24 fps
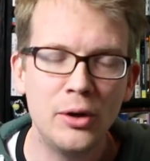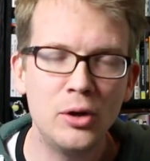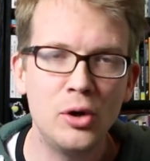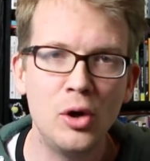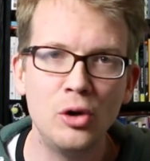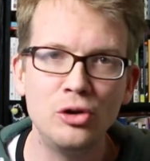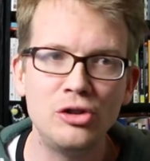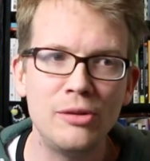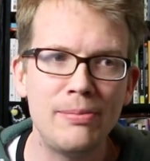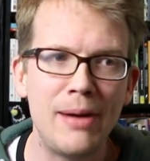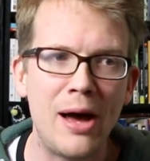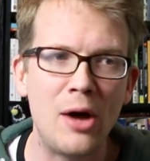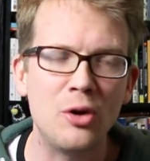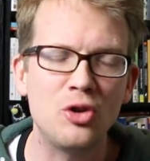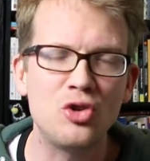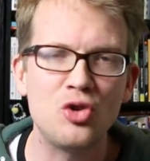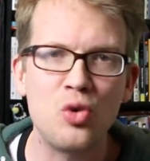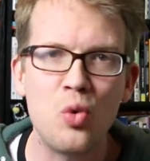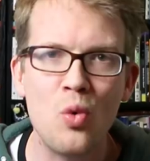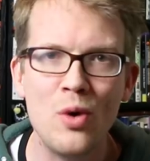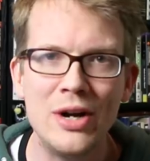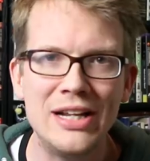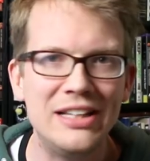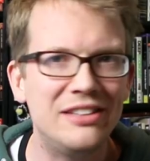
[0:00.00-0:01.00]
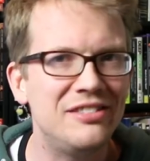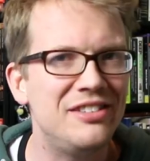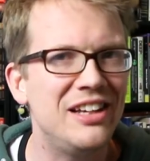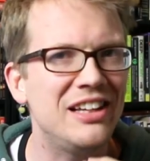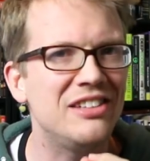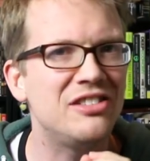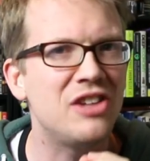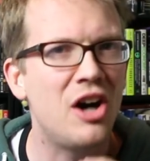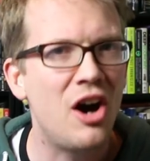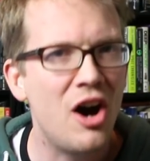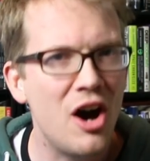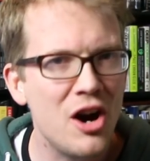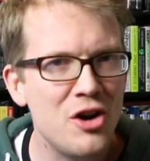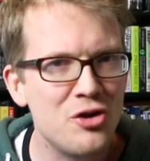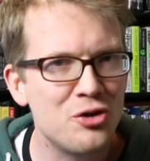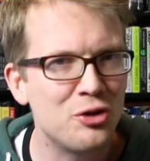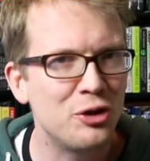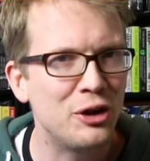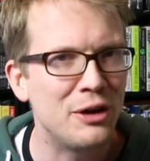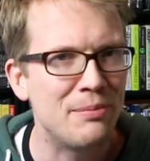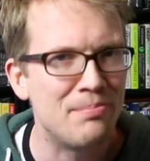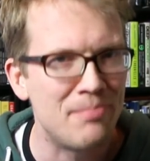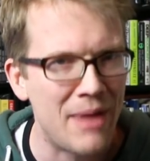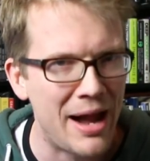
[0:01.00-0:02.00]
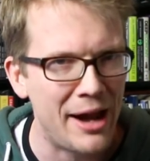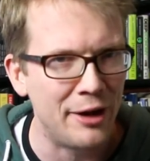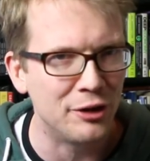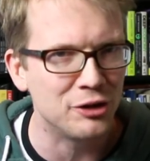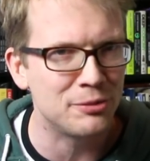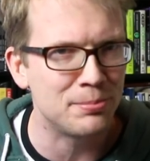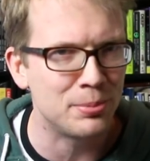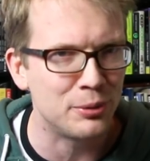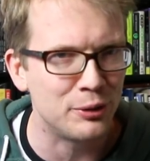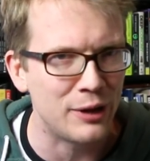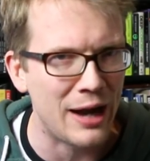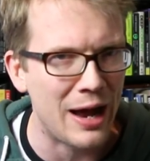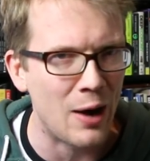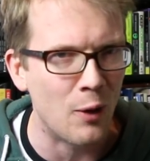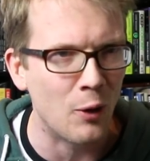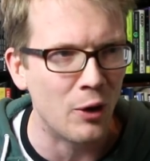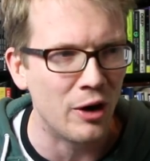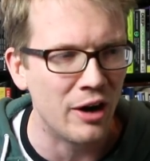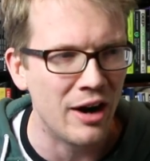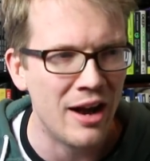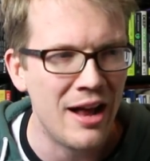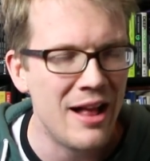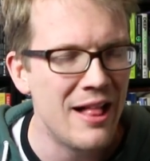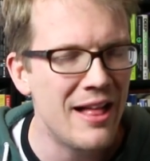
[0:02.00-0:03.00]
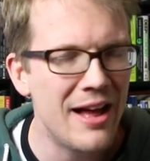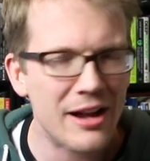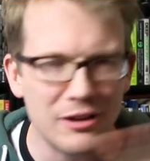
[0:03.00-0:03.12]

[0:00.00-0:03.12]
goes about 2,600 miles per hour.